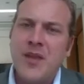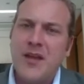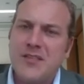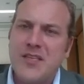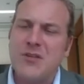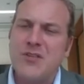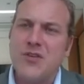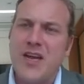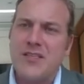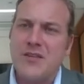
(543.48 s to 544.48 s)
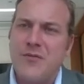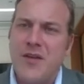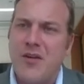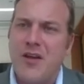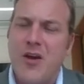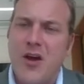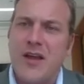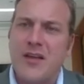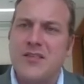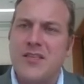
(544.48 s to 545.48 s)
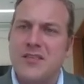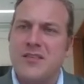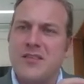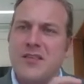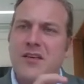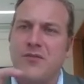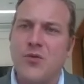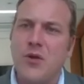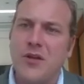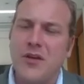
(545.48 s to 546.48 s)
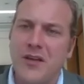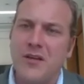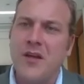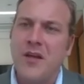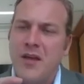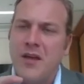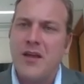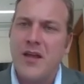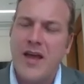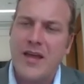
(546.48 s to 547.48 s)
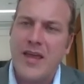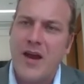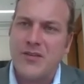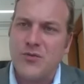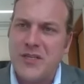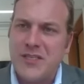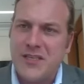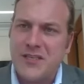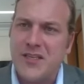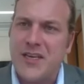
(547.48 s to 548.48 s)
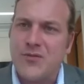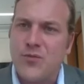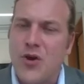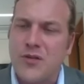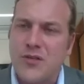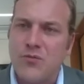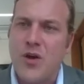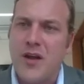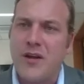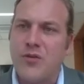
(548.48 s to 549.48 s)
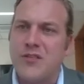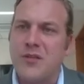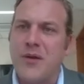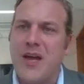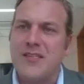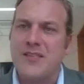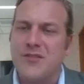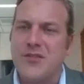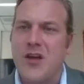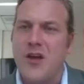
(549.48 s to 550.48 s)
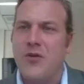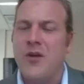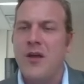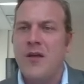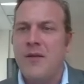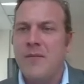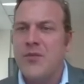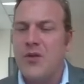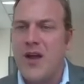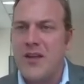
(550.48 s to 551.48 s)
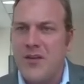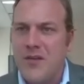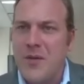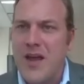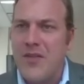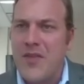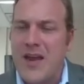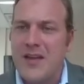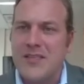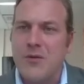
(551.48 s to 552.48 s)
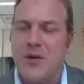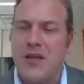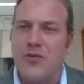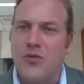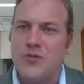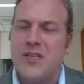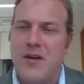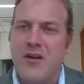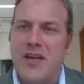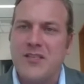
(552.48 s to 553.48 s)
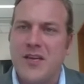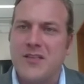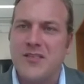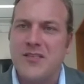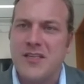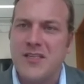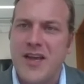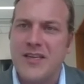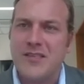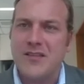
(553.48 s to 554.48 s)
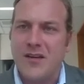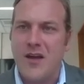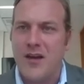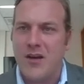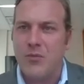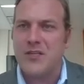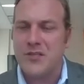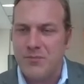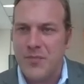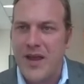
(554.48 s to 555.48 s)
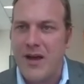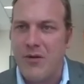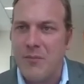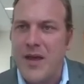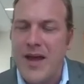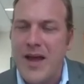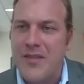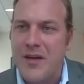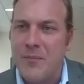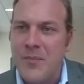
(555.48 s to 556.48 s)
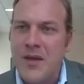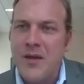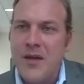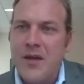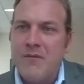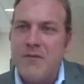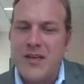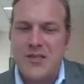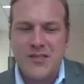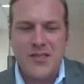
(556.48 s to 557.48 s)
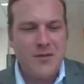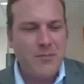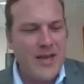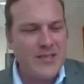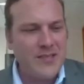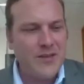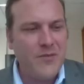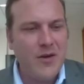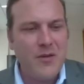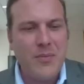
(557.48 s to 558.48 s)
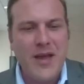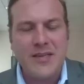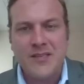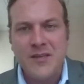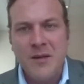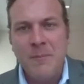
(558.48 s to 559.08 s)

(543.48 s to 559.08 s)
And it demonstrates a very high consistency of the quality and characteristics of these rocks right across the basin. So the great news about that is that we can all share in each other's success. And I wish our other ventures in the basin the very best.